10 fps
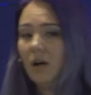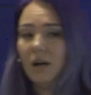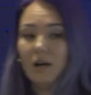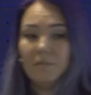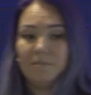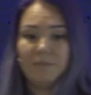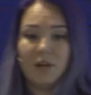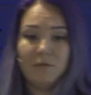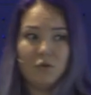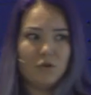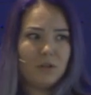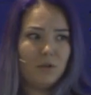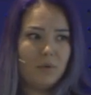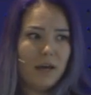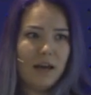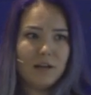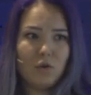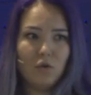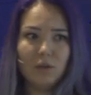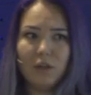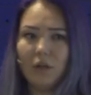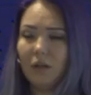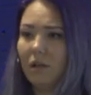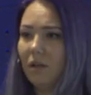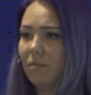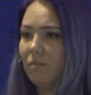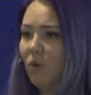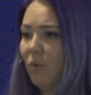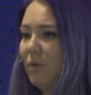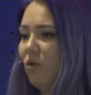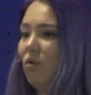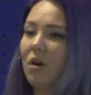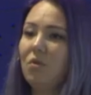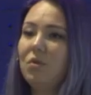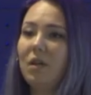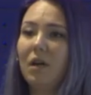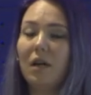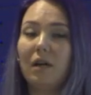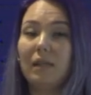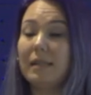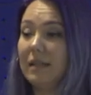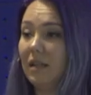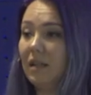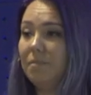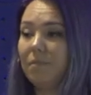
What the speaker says: unfortunately we had only women who code in Sydney,